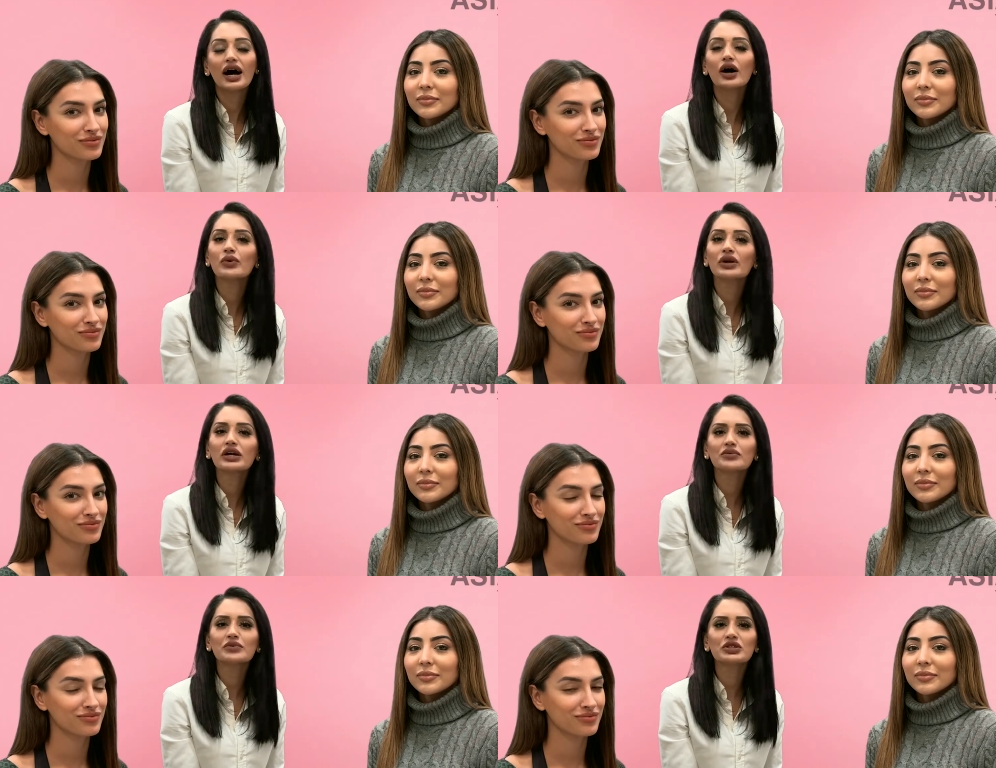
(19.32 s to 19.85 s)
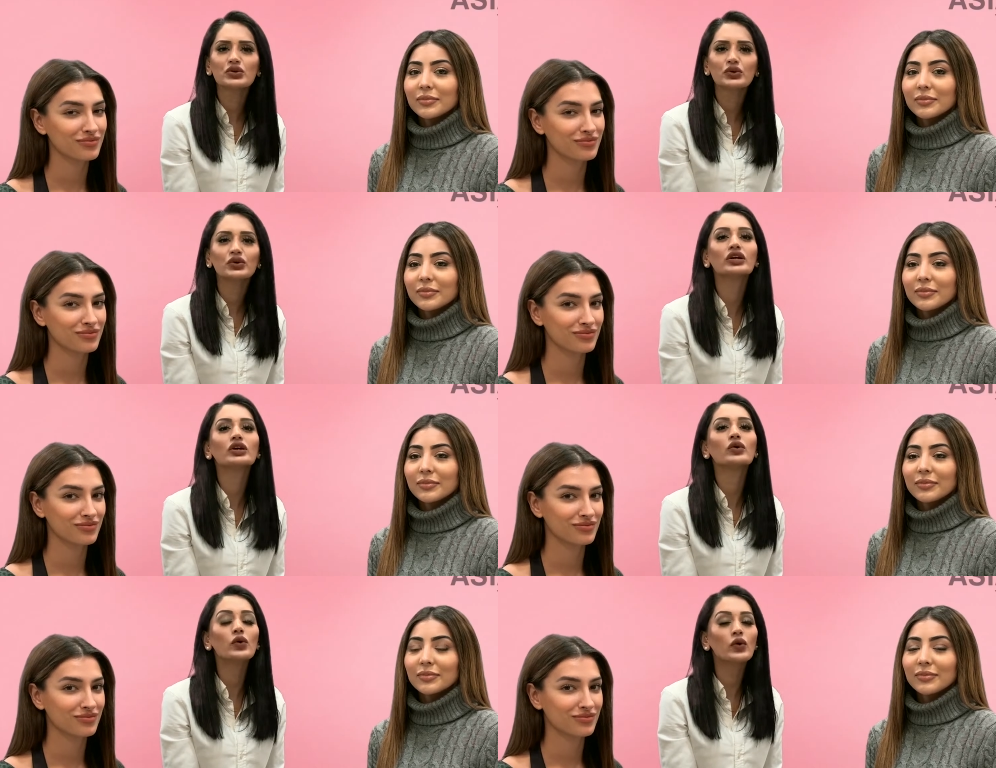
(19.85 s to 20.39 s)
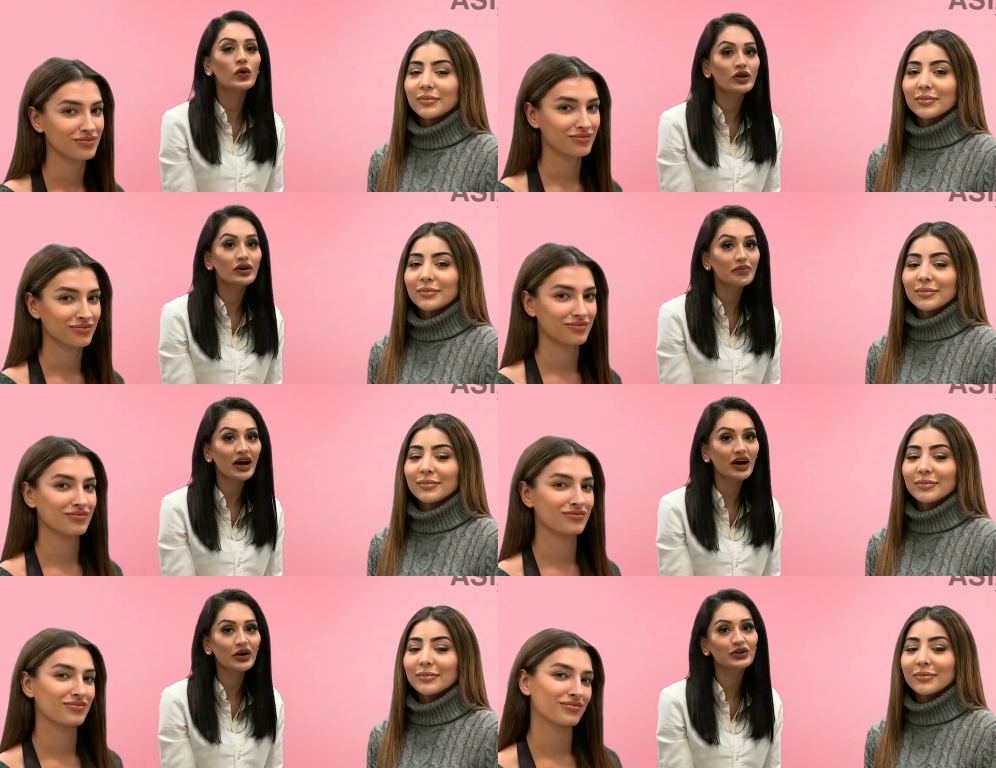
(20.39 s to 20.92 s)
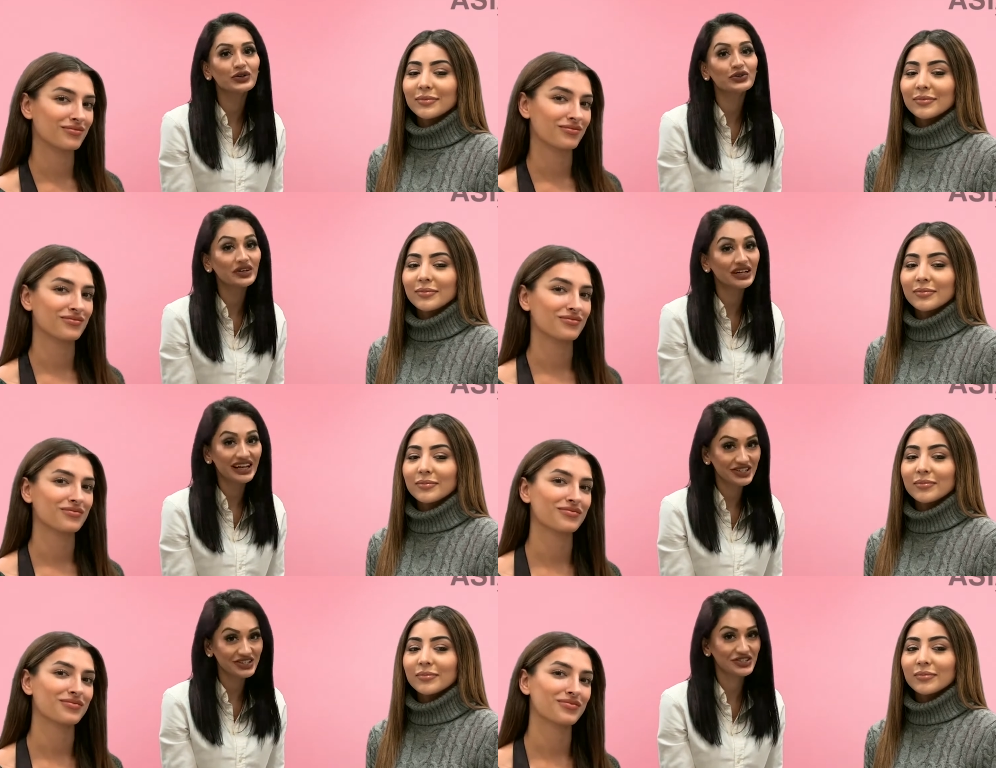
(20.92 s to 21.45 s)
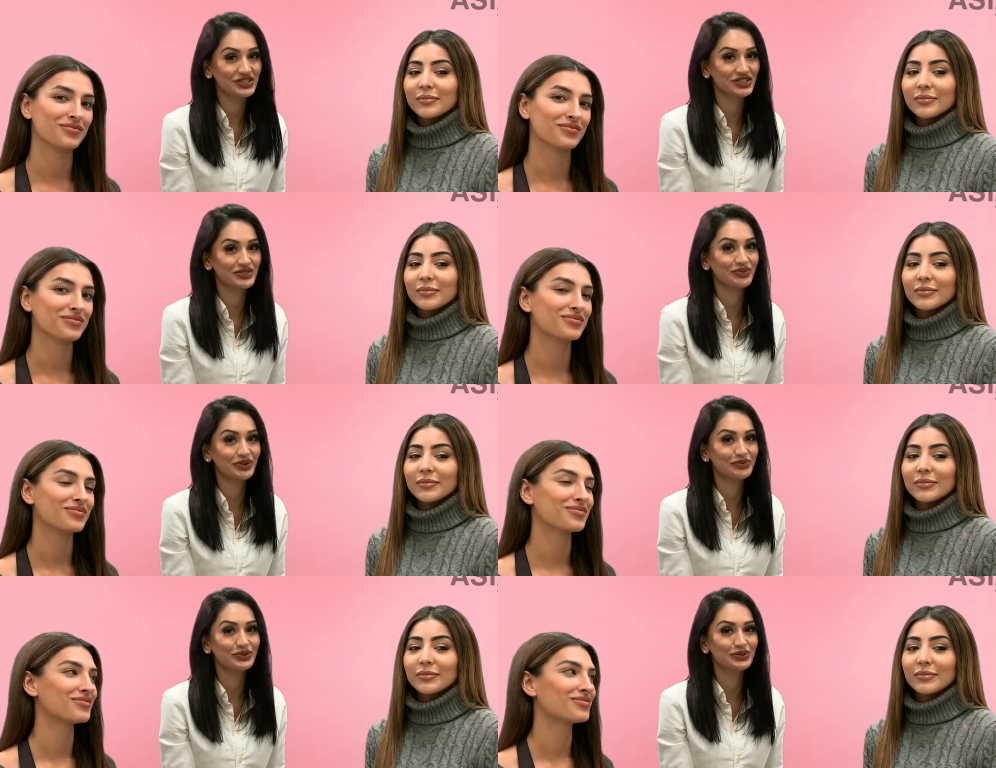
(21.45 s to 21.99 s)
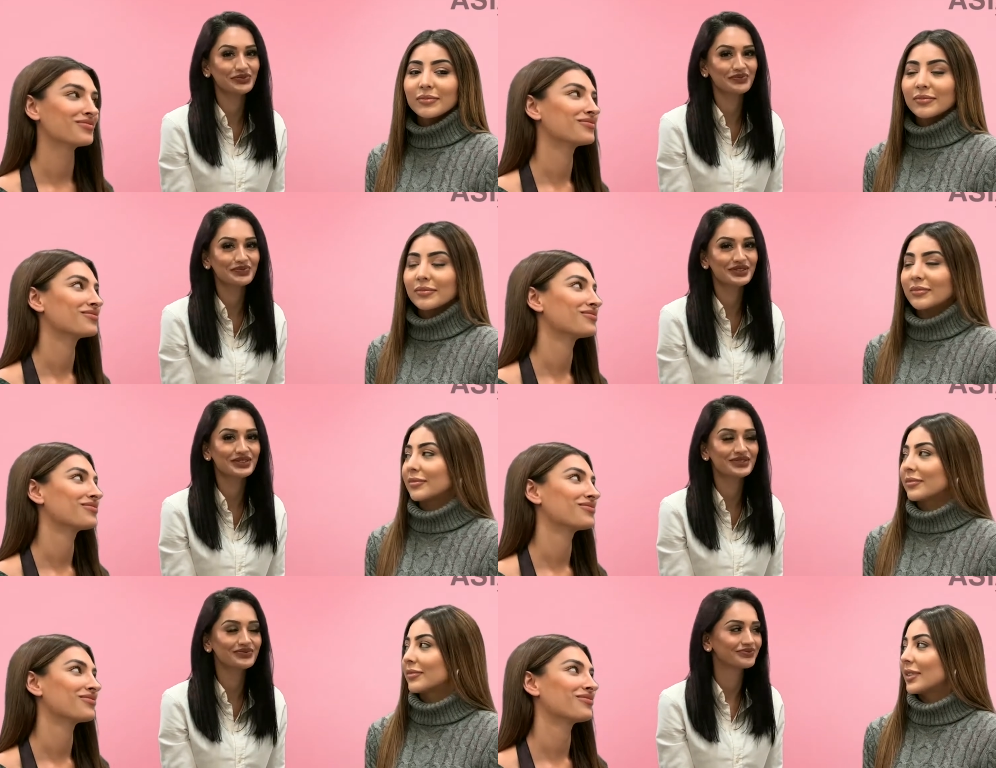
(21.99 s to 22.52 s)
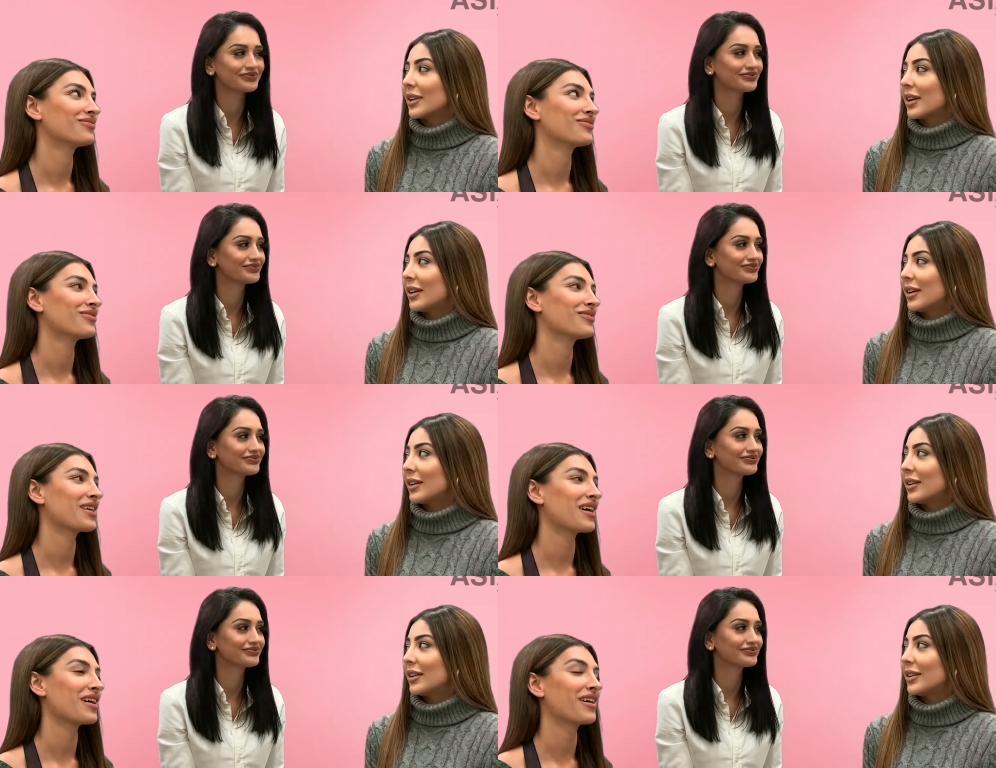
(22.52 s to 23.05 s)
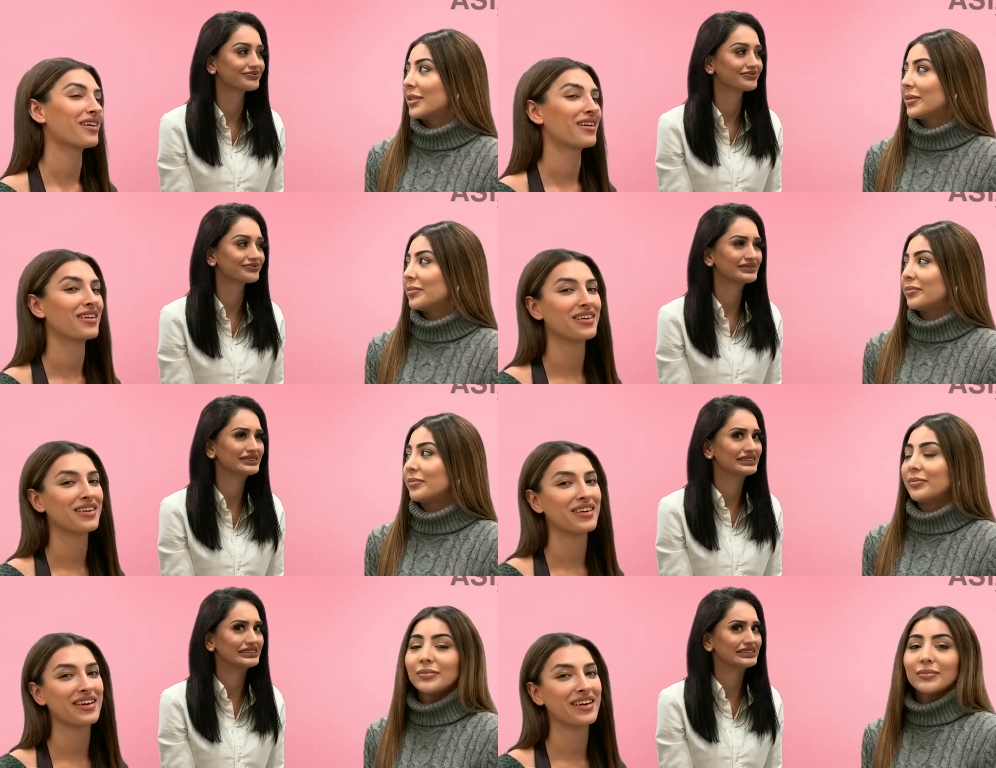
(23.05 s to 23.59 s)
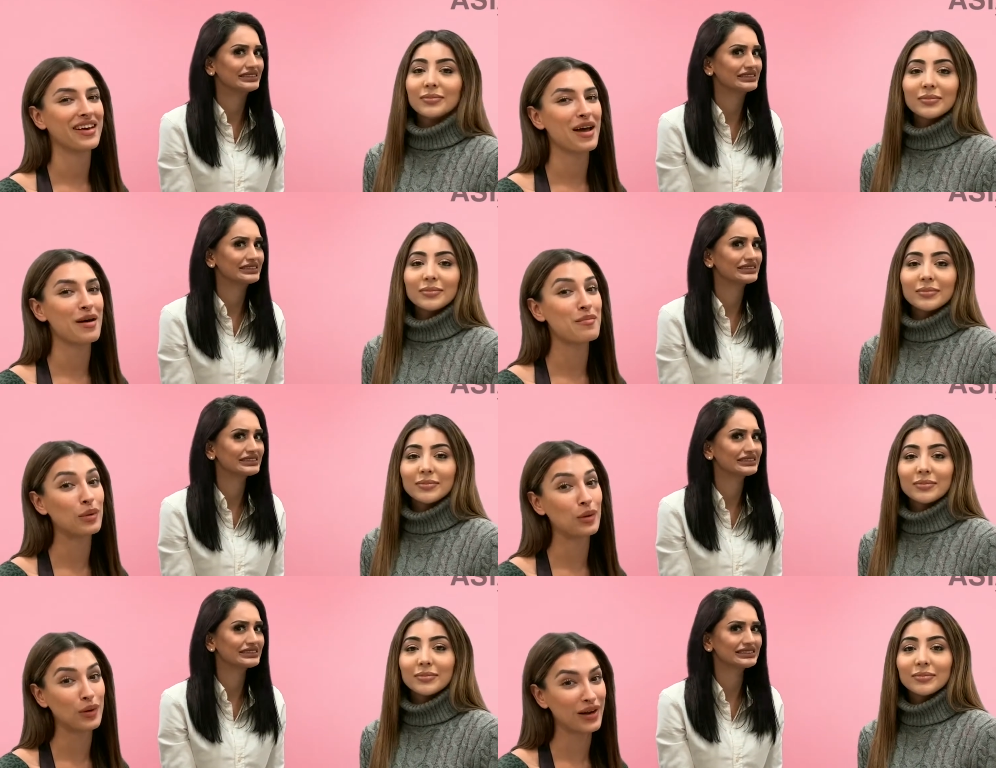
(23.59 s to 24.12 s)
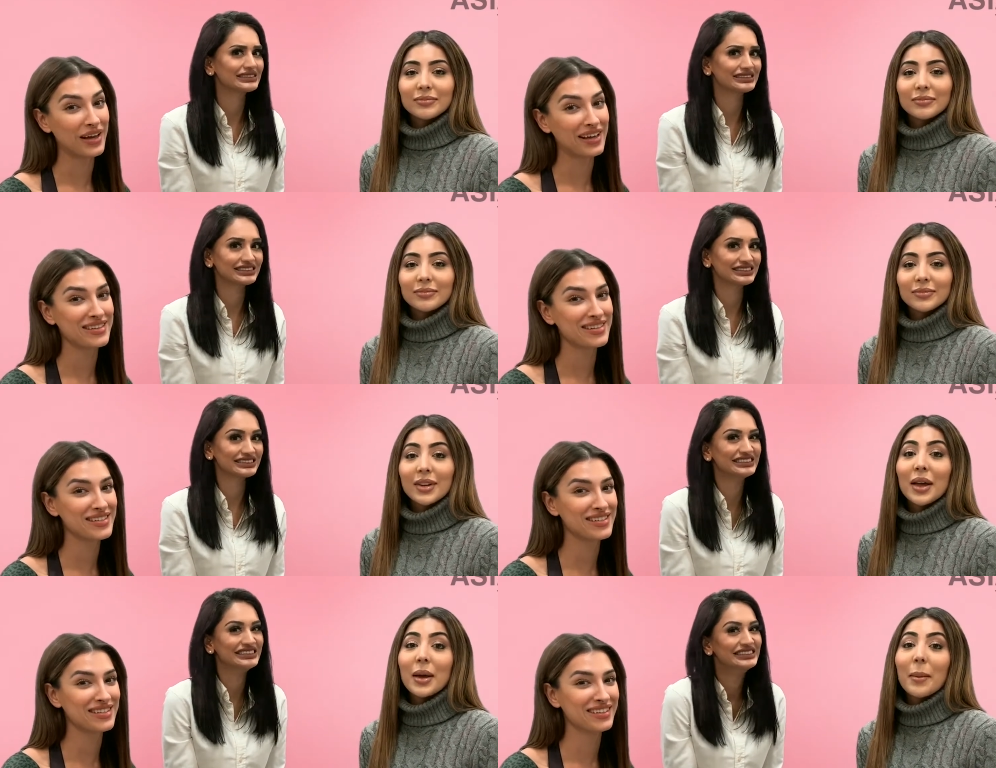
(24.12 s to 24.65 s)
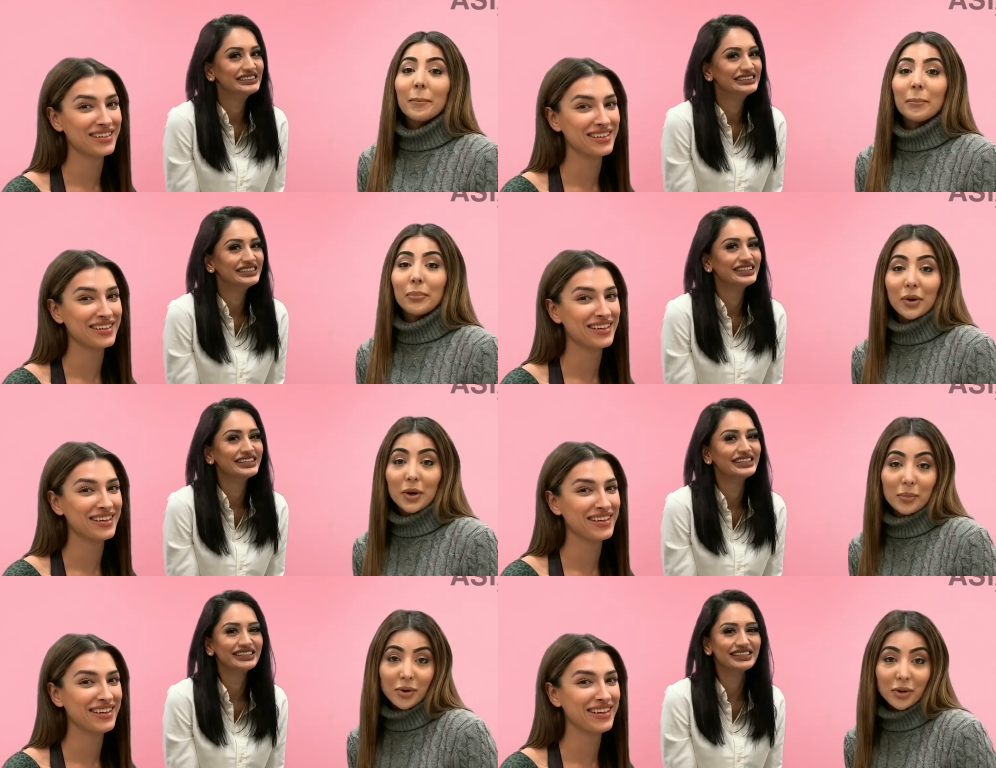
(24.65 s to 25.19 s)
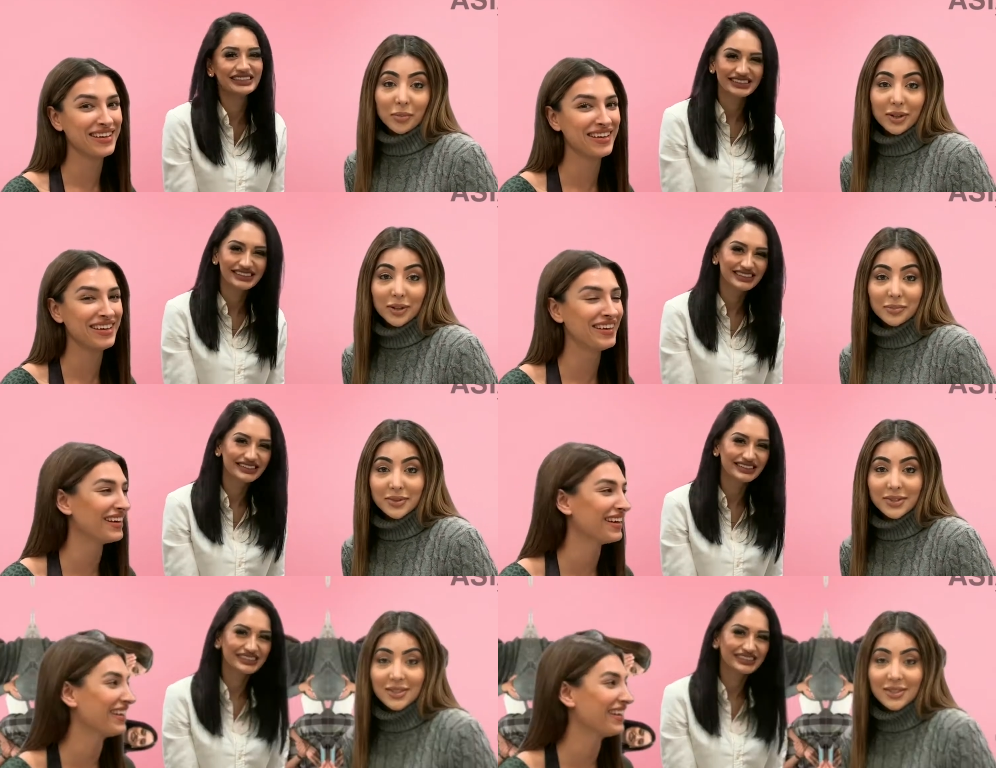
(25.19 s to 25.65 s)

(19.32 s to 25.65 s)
Speaker 1: And we're going to be talking all about your relationship problems. Um, and boys.
Speaker 2: Boy problems.